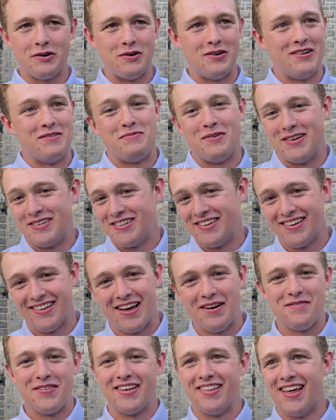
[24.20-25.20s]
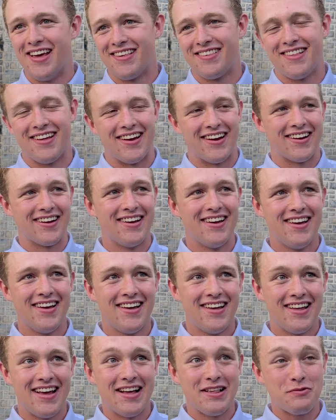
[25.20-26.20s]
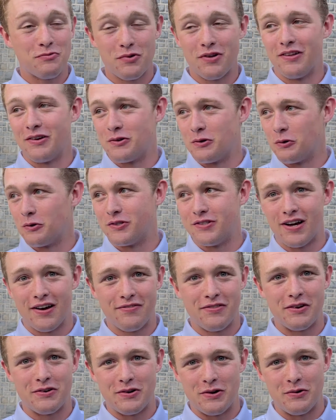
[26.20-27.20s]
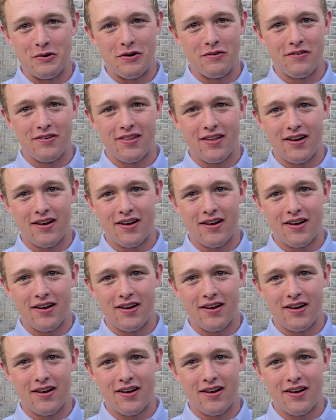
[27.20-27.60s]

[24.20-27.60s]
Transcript: doing a bunch of, I mean, that's like, that's really cool stuff they're doing over